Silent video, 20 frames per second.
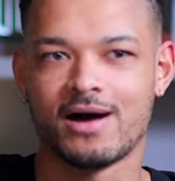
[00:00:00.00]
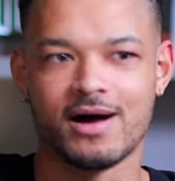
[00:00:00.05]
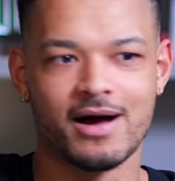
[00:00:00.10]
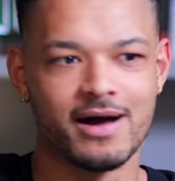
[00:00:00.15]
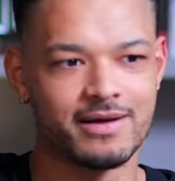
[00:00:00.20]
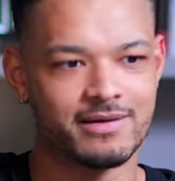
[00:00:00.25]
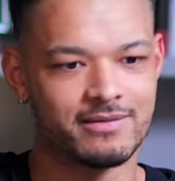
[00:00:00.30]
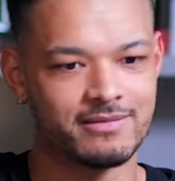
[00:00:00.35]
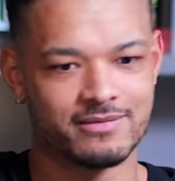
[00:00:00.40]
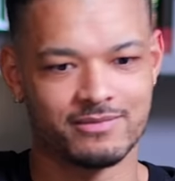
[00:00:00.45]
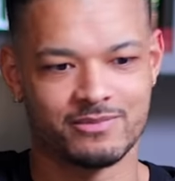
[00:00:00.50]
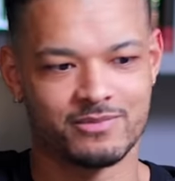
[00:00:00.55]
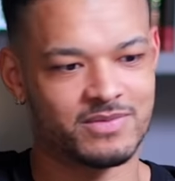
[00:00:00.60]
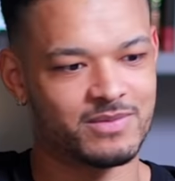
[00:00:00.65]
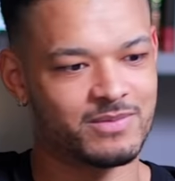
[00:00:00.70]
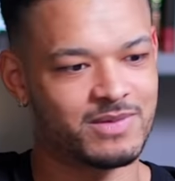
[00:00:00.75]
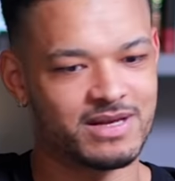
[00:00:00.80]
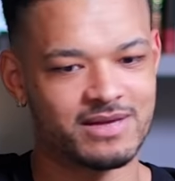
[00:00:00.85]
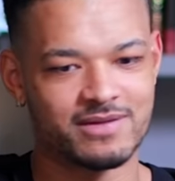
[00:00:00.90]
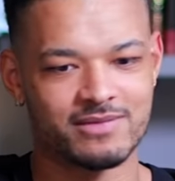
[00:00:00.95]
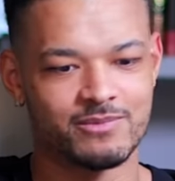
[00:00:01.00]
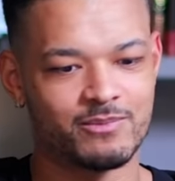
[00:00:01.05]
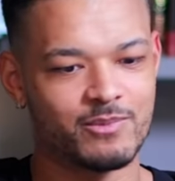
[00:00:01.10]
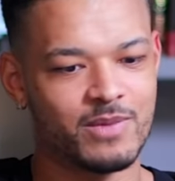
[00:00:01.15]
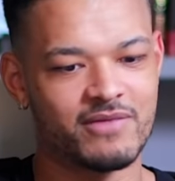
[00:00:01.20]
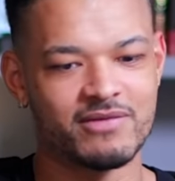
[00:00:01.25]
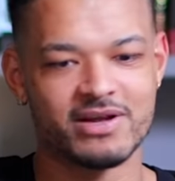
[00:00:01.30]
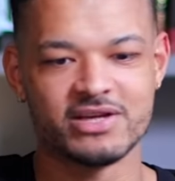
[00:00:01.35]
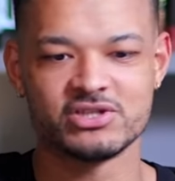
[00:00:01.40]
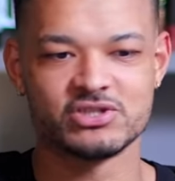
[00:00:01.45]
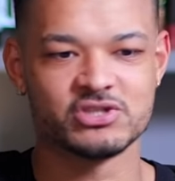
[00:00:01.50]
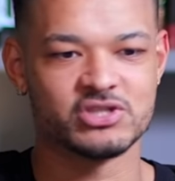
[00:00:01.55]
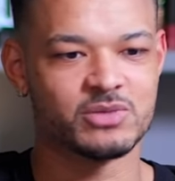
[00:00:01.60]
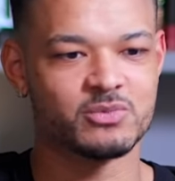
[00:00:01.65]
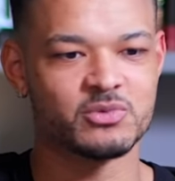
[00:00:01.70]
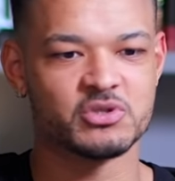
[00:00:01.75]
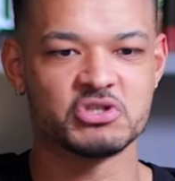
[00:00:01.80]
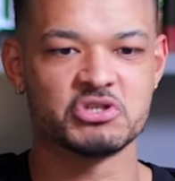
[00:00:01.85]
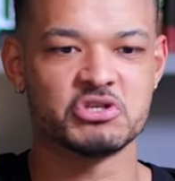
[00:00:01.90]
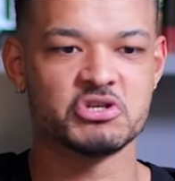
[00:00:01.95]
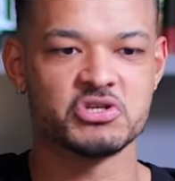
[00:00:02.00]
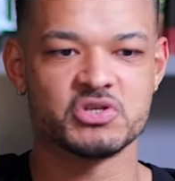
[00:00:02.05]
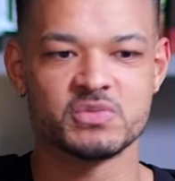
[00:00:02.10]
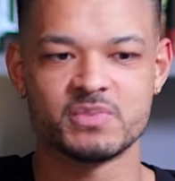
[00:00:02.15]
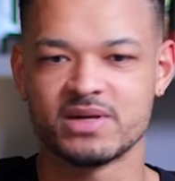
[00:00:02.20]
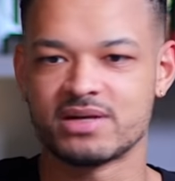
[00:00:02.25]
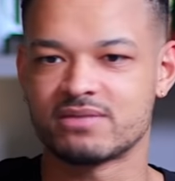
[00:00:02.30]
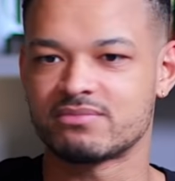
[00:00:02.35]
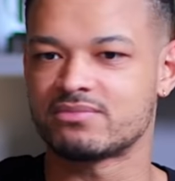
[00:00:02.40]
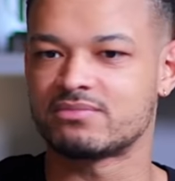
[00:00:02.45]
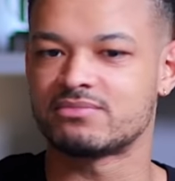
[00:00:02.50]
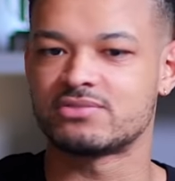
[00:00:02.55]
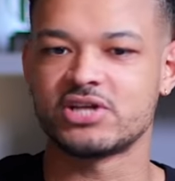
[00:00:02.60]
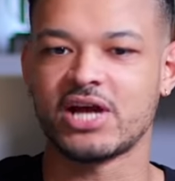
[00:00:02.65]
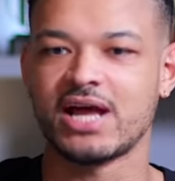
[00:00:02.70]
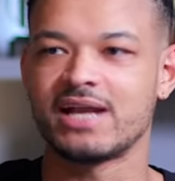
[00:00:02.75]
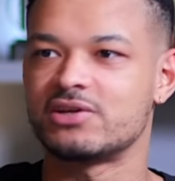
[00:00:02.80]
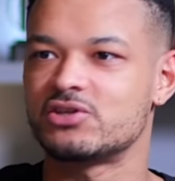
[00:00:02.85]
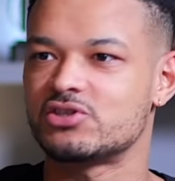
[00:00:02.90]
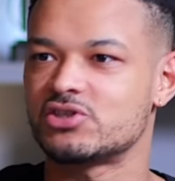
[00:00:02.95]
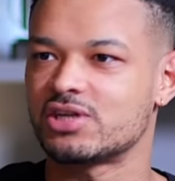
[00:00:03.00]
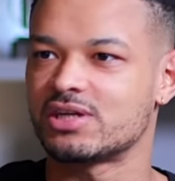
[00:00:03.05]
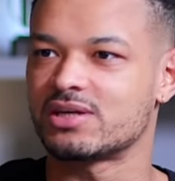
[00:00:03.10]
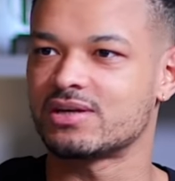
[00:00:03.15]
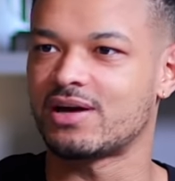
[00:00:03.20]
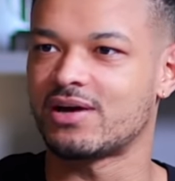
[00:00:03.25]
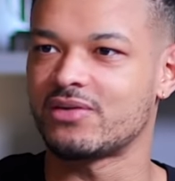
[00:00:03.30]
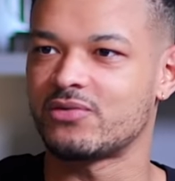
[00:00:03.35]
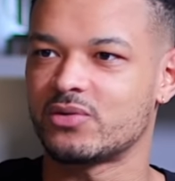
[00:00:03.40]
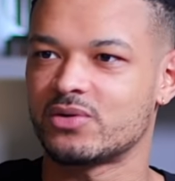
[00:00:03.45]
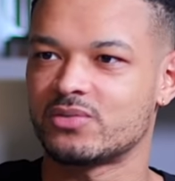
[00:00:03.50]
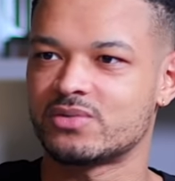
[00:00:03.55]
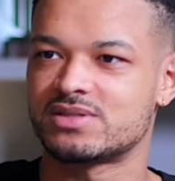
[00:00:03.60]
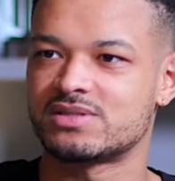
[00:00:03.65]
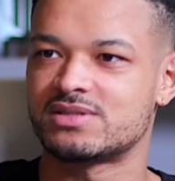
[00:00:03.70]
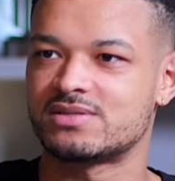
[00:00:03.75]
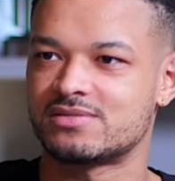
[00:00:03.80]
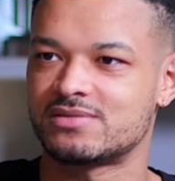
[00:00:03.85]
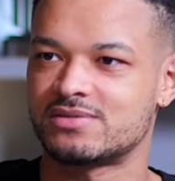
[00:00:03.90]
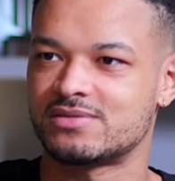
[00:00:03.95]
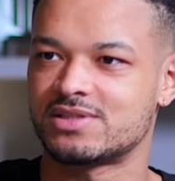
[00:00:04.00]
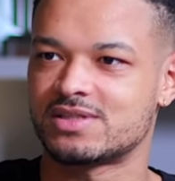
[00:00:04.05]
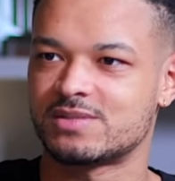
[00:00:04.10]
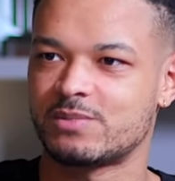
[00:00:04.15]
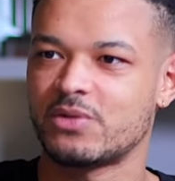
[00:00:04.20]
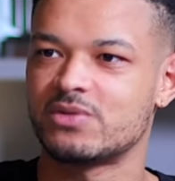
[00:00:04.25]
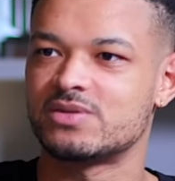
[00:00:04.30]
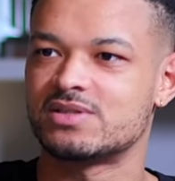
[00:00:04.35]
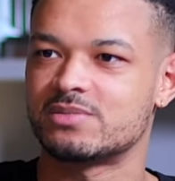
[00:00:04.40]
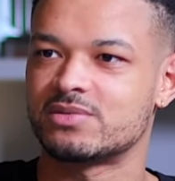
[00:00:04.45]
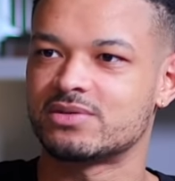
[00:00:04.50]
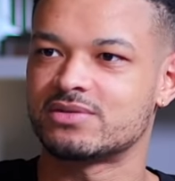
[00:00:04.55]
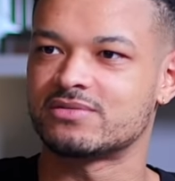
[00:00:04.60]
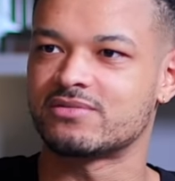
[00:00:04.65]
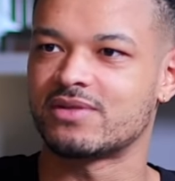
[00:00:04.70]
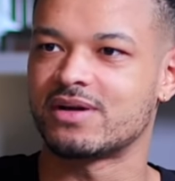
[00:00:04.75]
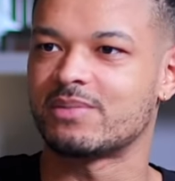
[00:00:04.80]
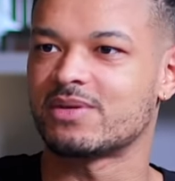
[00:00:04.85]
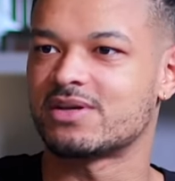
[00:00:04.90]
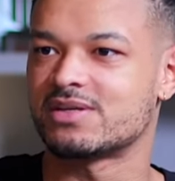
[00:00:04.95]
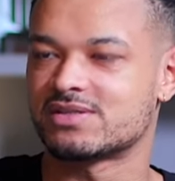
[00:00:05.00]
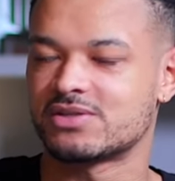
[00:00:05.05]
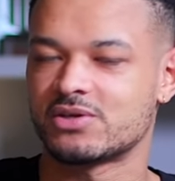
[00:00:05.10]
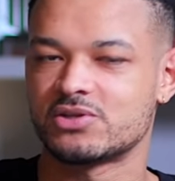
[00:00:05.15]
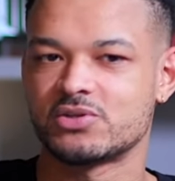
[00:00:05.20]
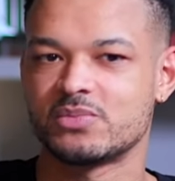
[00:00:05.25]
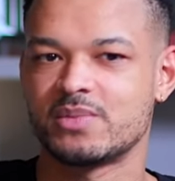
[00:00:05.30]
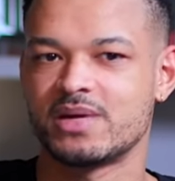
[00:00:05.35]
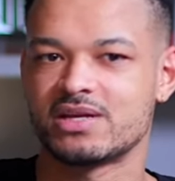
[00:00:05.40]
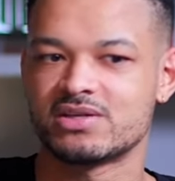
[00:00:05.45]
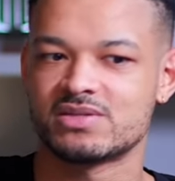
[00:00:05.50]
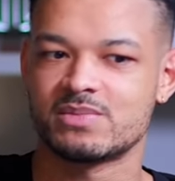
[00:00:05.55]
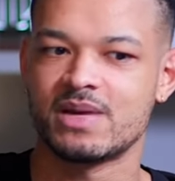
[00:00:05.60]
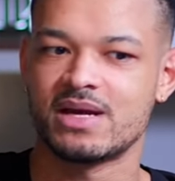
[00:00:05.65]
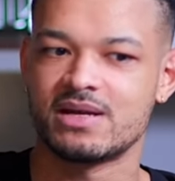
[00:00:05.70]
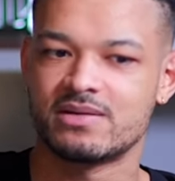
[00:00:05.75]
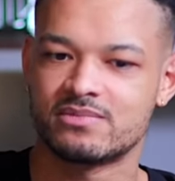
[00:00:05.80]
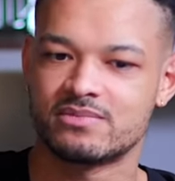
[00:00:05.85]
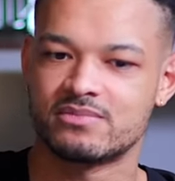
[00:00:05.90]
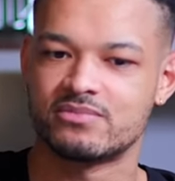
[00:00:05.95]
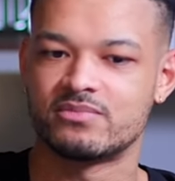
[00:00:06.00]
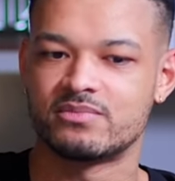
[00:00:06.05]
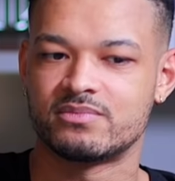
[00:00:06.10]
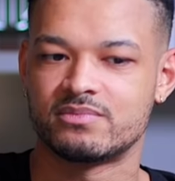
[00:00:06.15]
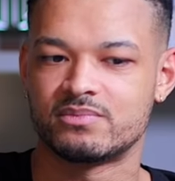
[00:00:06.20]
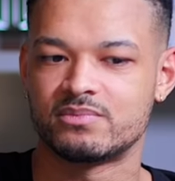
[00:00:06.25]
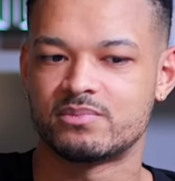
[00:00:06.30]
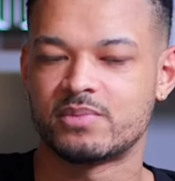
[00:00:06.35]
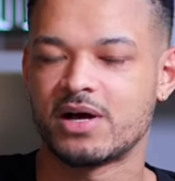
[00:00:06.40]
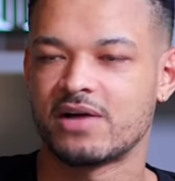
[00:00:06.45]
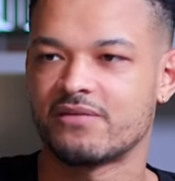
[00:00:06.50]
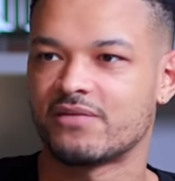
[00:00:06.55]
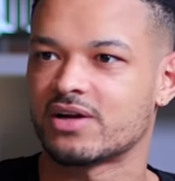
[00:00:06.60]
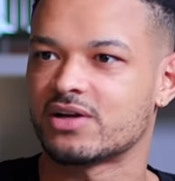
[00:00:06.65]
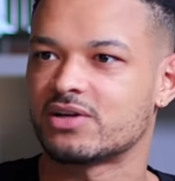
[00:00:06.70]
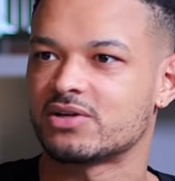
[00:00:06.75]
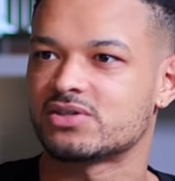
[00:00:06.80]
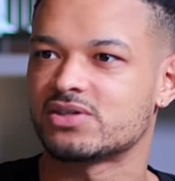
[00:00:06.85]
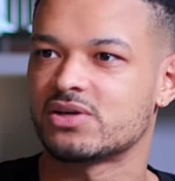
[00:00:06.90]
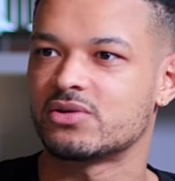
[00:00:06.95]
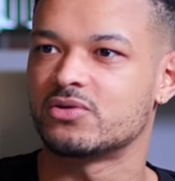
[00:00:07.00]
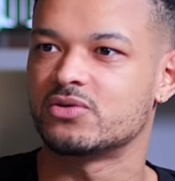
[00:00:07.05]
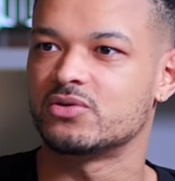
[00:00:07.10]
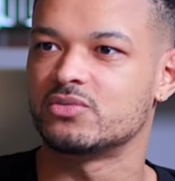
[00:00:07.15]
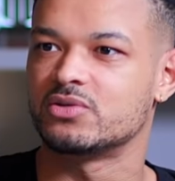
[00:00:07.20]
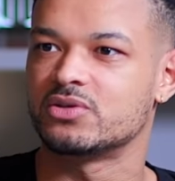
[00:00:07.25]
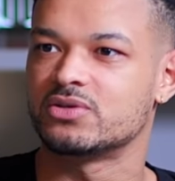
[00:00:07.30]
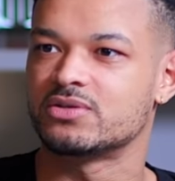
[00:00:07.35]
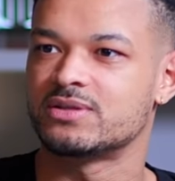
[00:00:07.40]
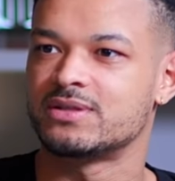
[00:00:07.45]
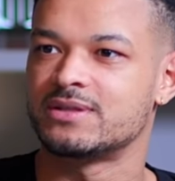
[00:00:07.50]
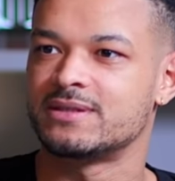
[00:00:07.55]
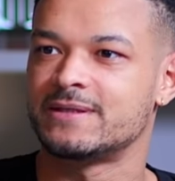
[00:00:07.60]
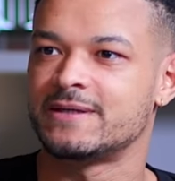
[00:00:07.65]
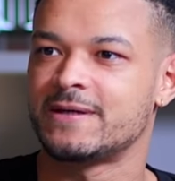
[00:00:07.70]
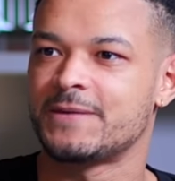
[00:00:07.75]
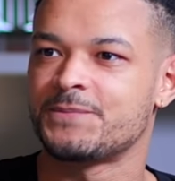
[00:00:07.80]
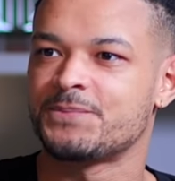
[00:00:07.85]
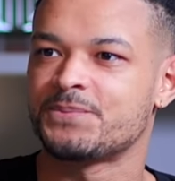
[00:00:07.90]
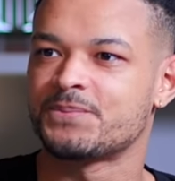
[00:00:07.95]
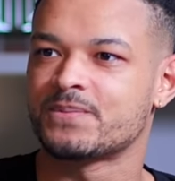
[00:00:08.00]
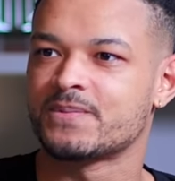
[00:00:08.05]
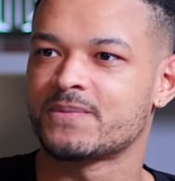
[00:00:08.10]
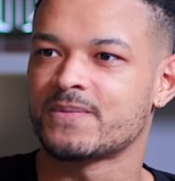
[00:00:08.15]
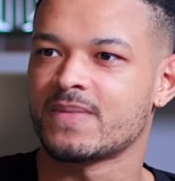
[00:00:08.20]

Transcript: I, the minute my relationship was good, but challenging, I thought it was disposable, right? Because social media has made perfect look so normal. Yeah.